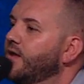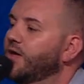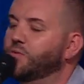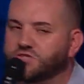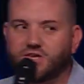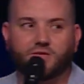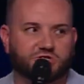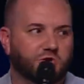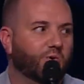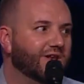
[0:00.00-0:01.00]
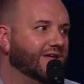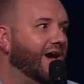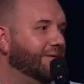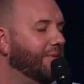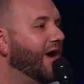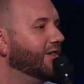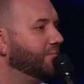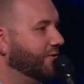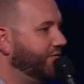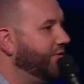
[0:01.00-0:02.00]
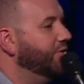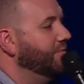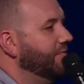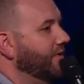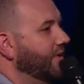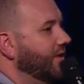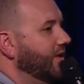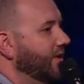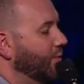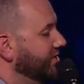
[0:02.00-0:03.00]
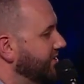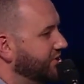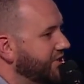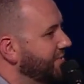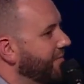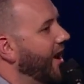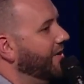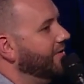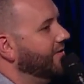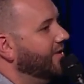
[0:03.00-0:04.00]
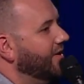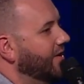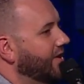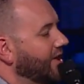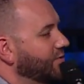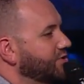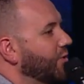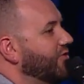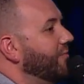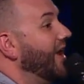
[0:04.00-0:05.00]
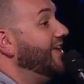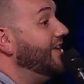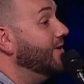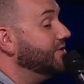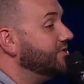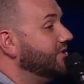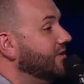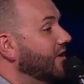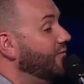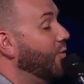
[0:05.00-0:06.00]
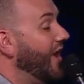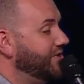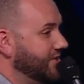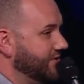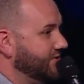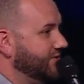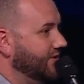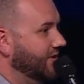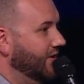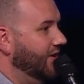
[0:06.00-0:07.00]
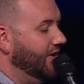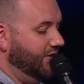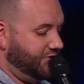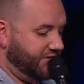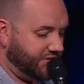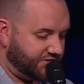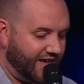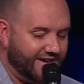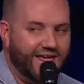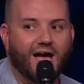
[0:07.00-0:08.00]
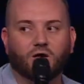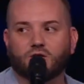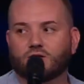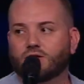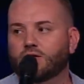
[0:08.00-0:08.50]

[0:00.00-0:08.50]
And we see that she went and got a bottle of perfume. It wasn't a cheap bottle. It was worth about a year's of wages. Jesus sat down.